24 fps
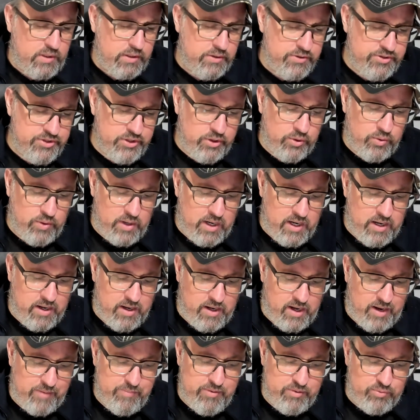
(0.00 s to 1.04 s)
So
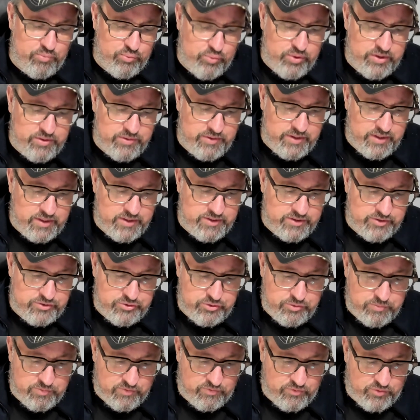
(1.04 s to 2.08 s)
I've been really into
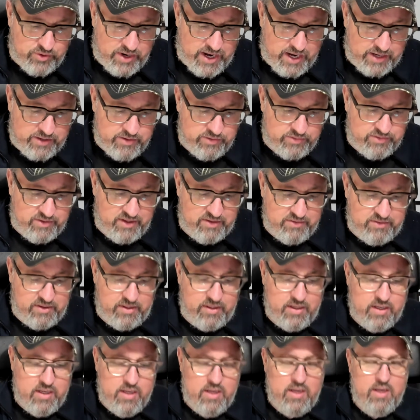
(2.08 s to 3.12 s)
Tomb of Dracula
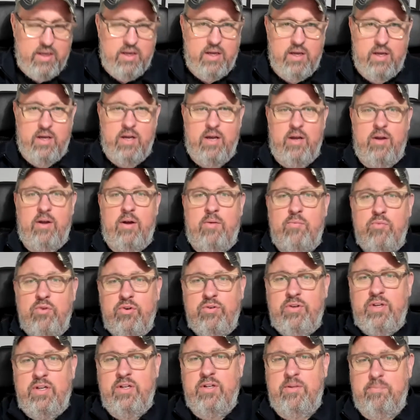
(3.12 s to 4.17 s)
lately. I'm
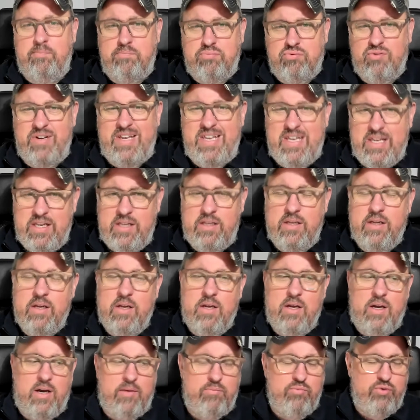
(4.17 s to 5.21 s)
really into Blade.
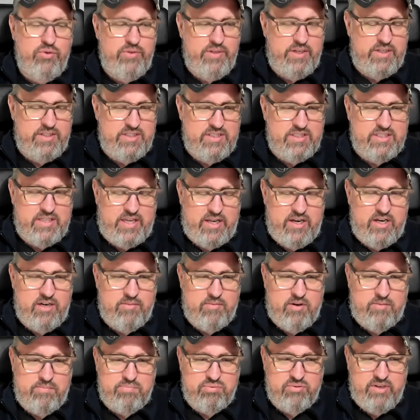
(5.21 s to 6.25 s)
I'm really excited
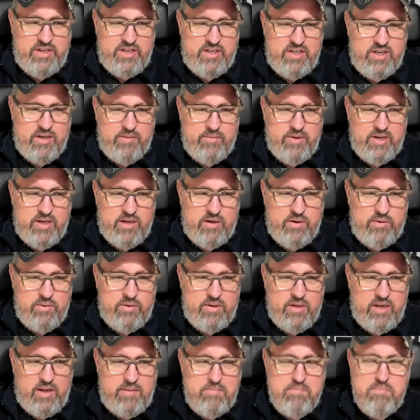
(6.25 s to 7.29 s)
about Blade coming out
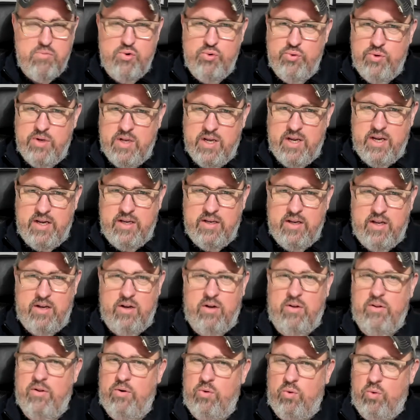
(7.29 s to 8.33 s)
and Moon Knight and
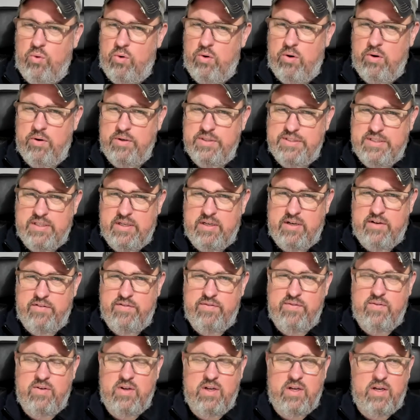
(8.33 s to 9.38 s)
all the horror
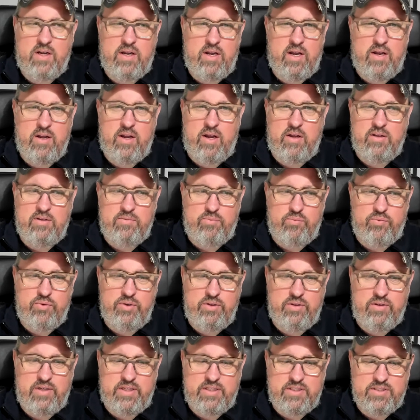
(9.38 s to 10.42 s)
stuff. I'd
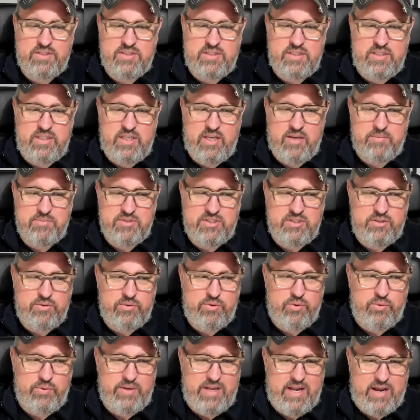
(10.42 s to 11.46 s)
really like to see the MCU
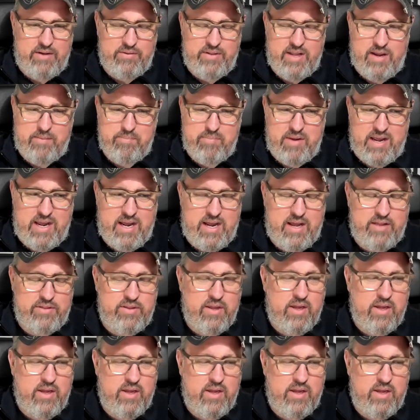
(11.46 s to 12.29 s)
go down that path.